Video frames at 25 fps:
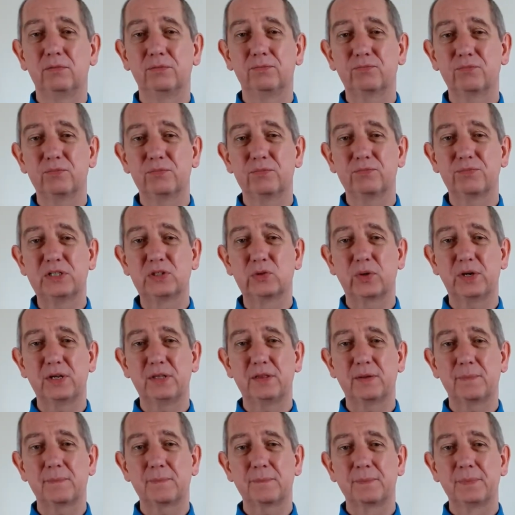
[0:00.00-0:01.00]
between
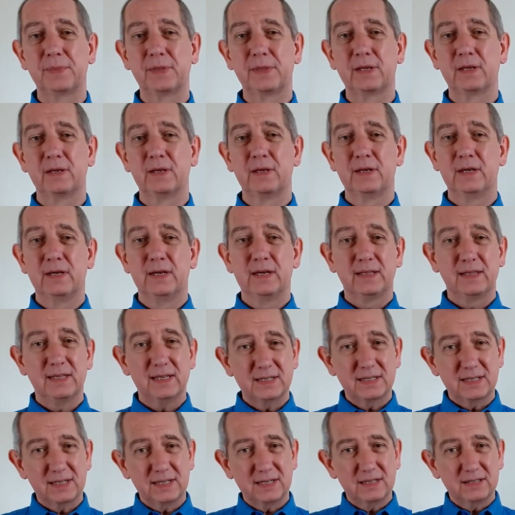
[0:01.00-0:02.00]
them.
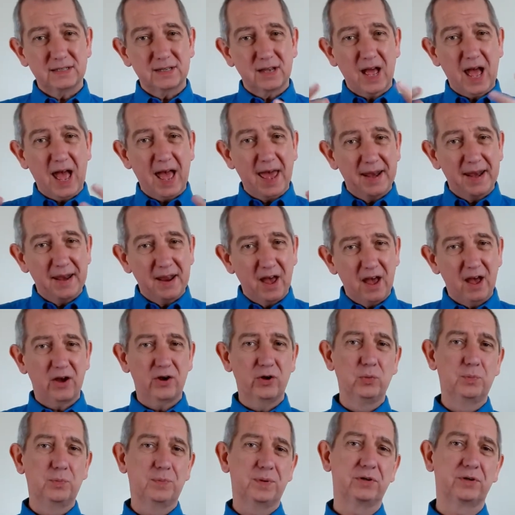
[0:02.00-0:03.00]
This is an
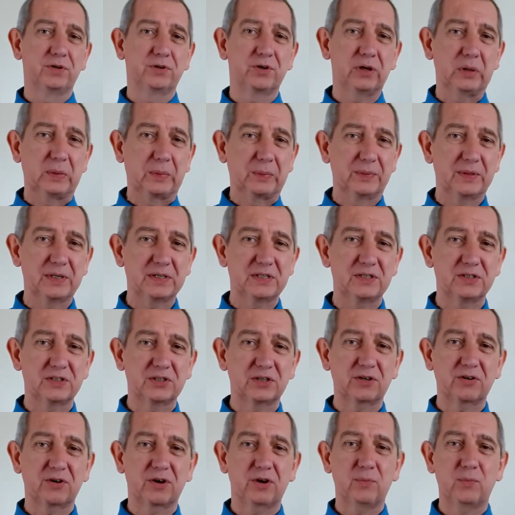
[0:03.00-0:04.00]
open group. This is a
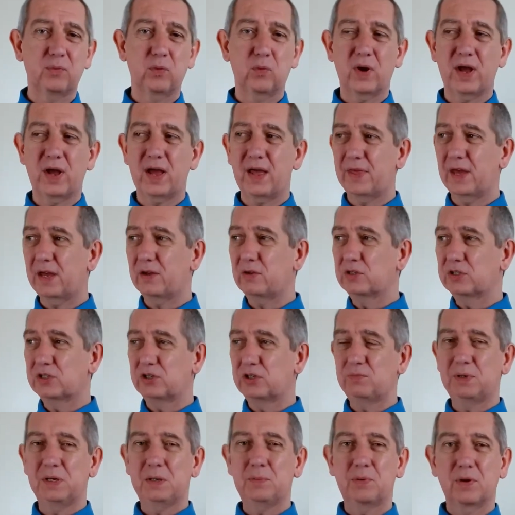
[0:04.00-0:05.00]
group where those two
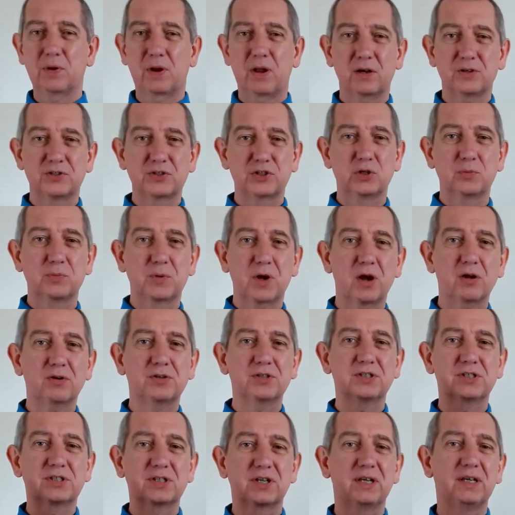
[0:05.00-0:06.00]
people are
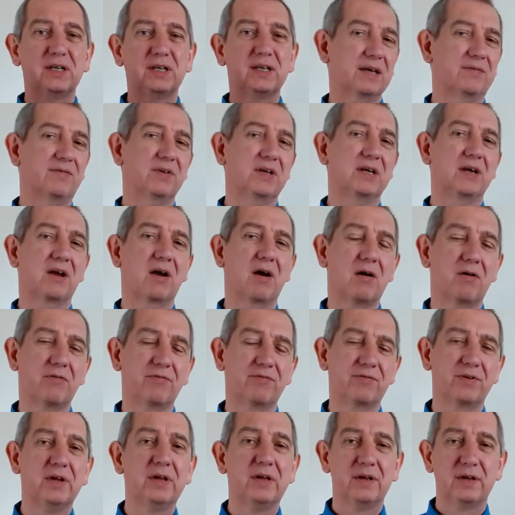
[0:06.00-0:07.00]
subconsciously giving off
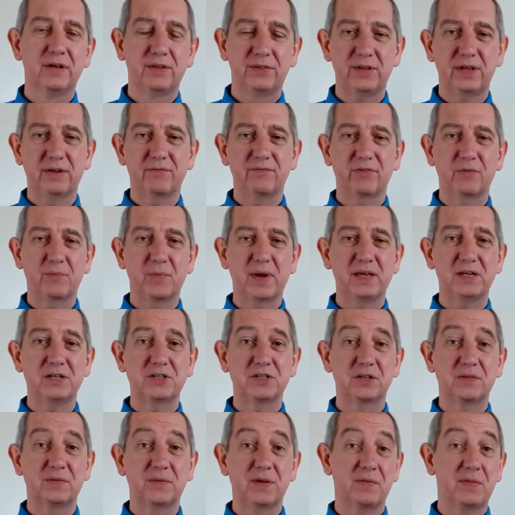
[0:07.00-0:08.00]
the
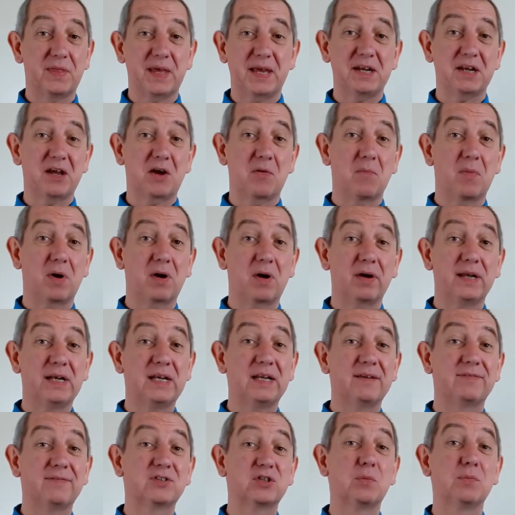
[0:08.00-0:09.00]
information that they don't mind
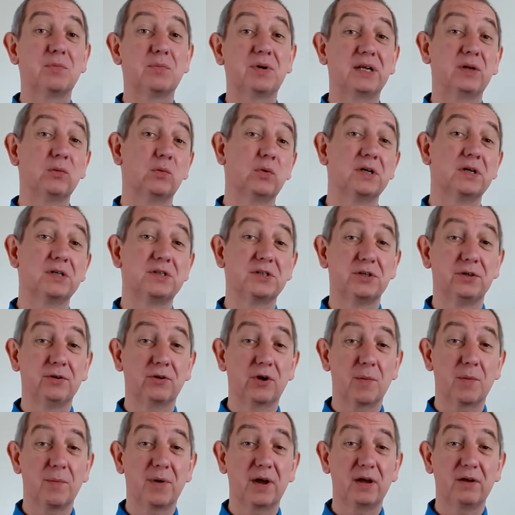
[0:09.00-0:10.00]
if somebody were to
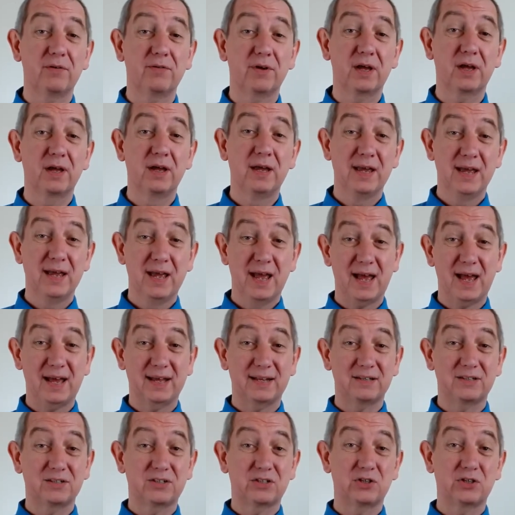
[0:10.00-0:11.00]
come over
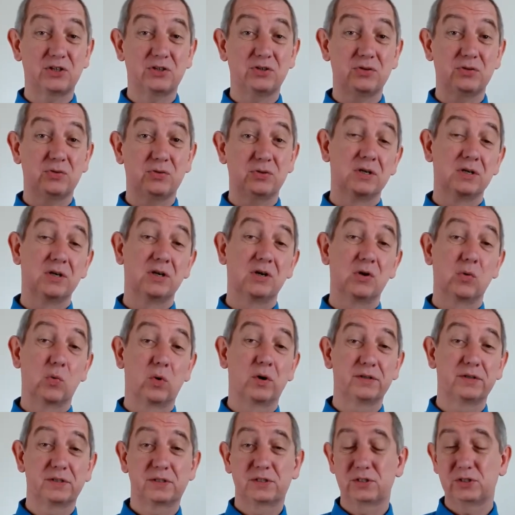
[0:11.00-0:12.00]
and to
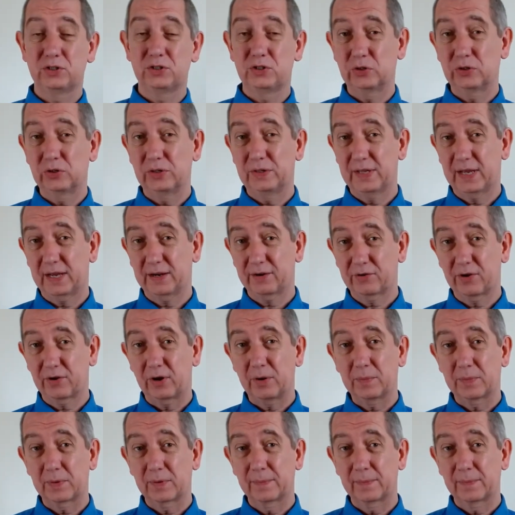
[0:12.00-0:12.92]
want to join that group.